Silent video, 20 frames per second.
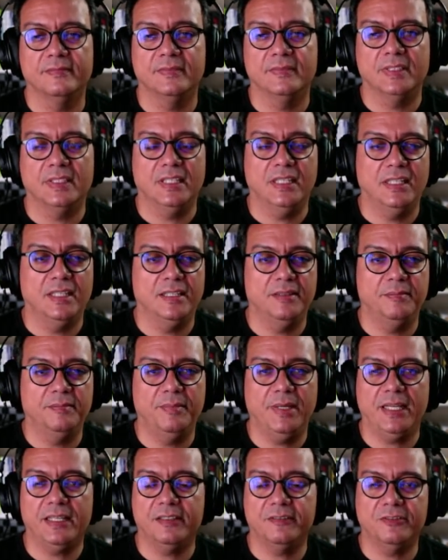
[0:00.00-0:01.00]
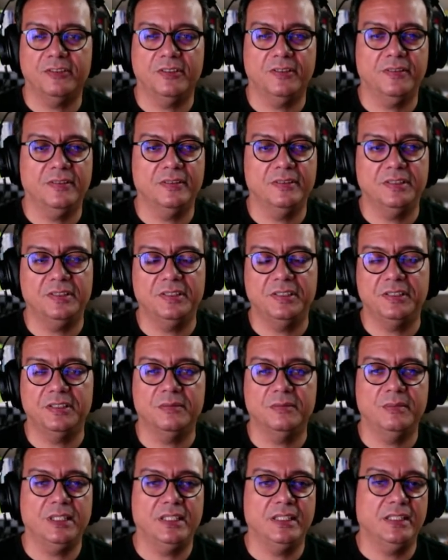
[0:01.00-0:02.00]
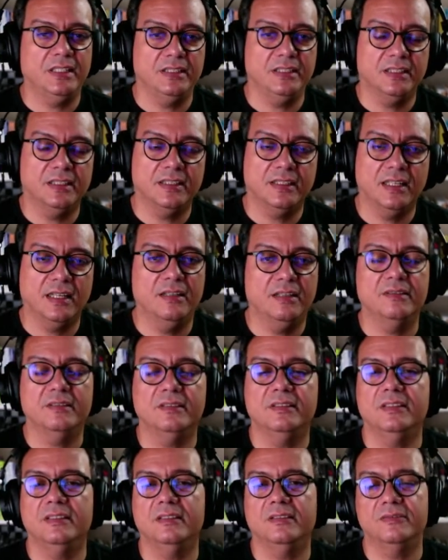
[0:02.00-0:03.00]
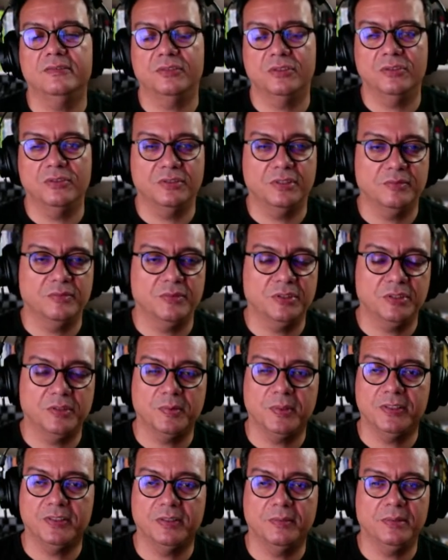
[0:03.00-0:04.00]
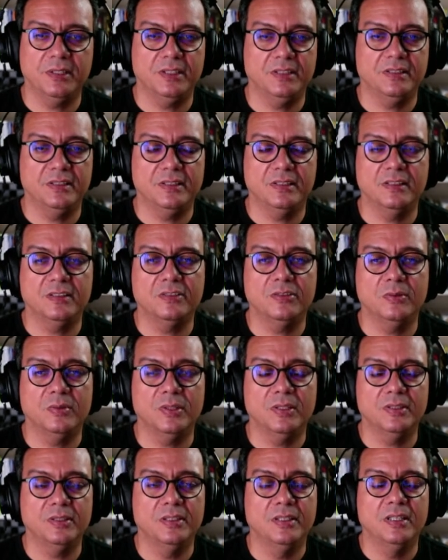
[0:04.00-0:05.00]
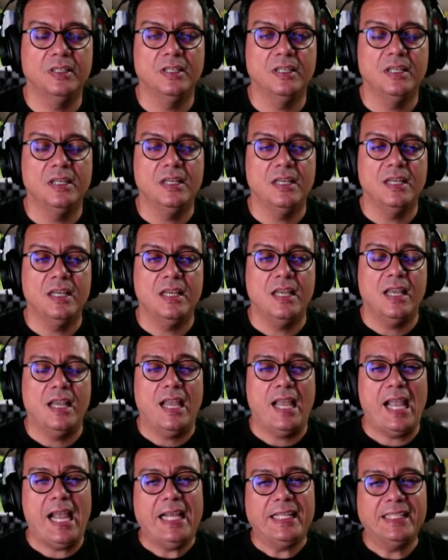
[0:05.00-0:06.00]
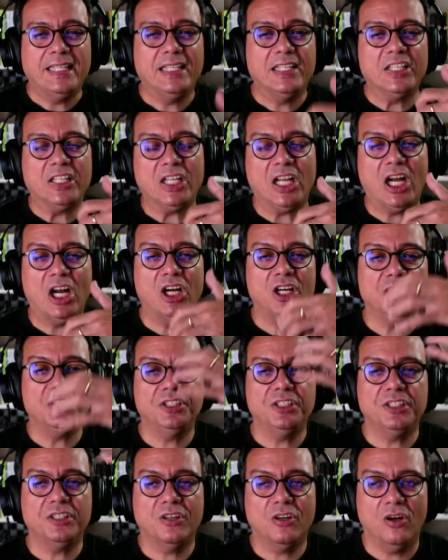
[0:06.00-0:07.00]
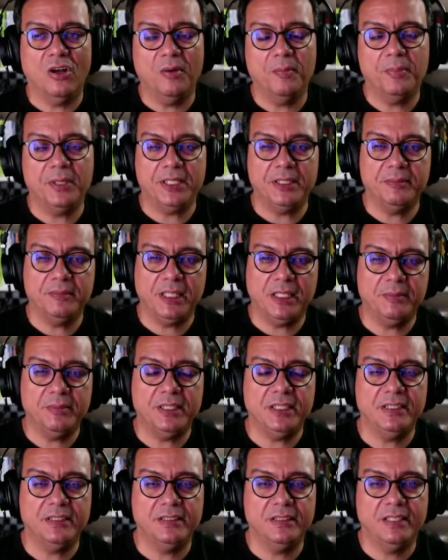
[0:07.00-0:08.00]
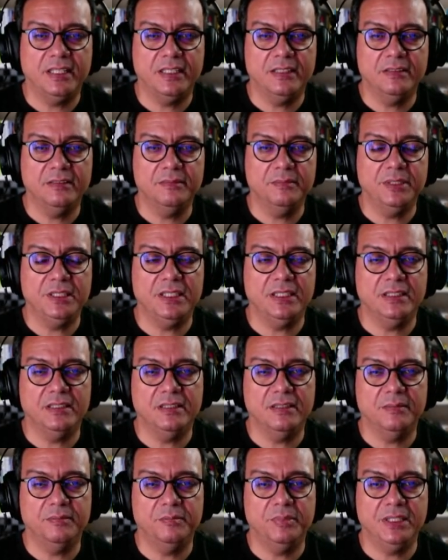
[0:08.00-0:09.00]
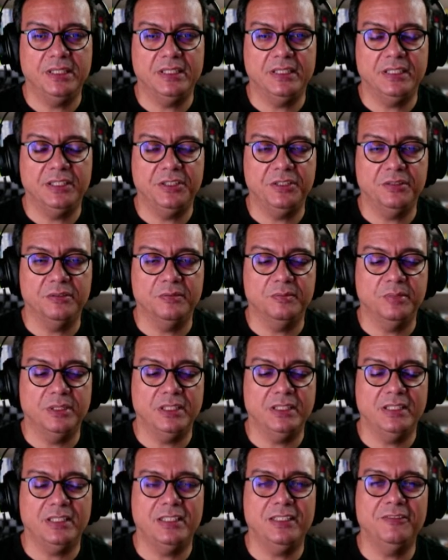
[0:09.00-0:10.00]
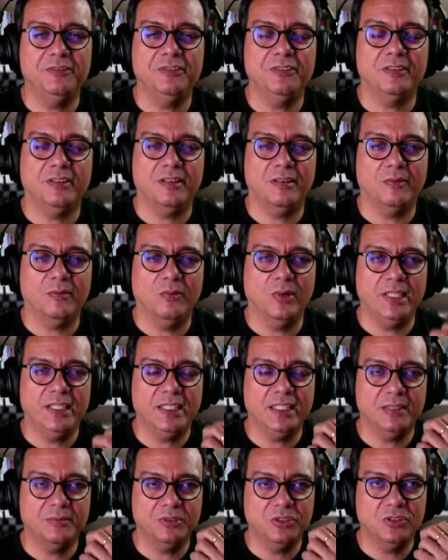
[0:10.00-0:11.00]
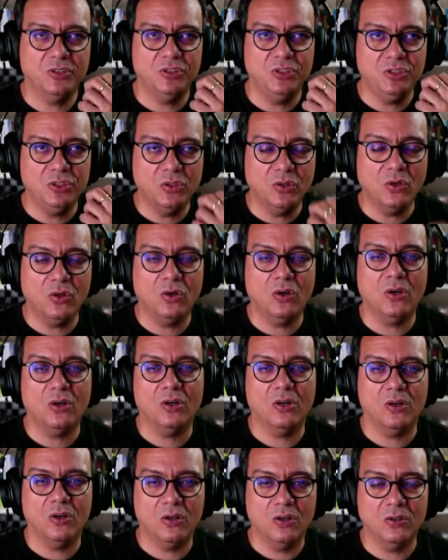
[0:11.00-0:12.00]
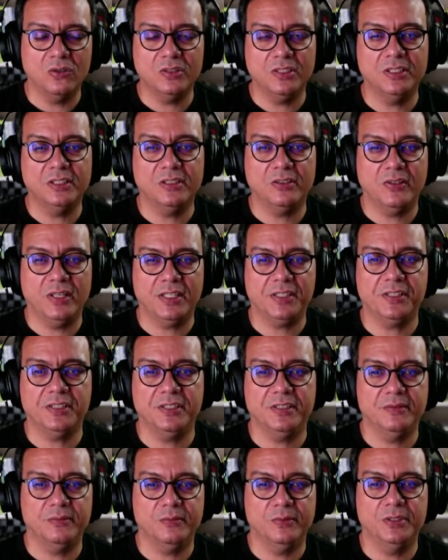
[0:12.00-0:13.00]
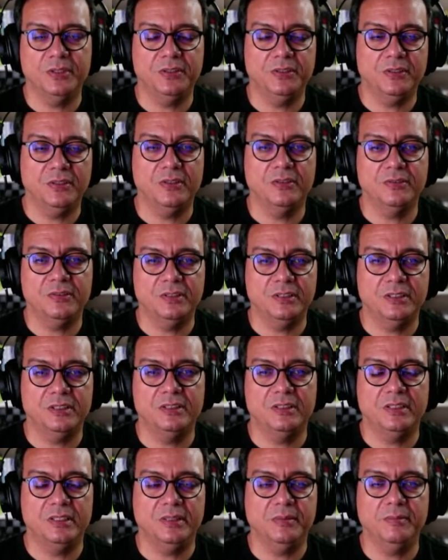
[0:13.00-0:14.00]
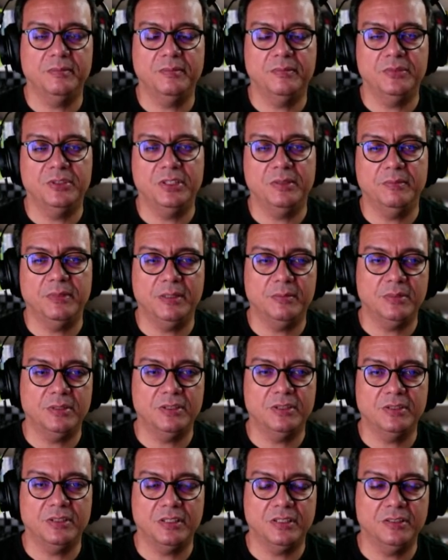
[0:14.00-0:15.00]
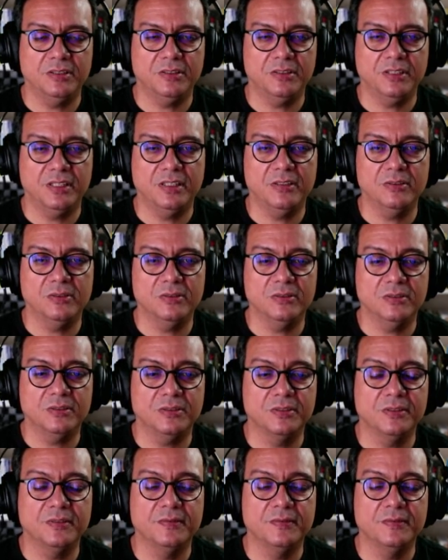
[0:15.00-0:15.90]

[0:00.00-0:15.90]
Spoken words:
back and forth with decision making, unclarity of roles and responsibilities, and so on. At the larger company, maybe they could be a big issue, but if when it comes to your own interaction with your team members and your stakeholders,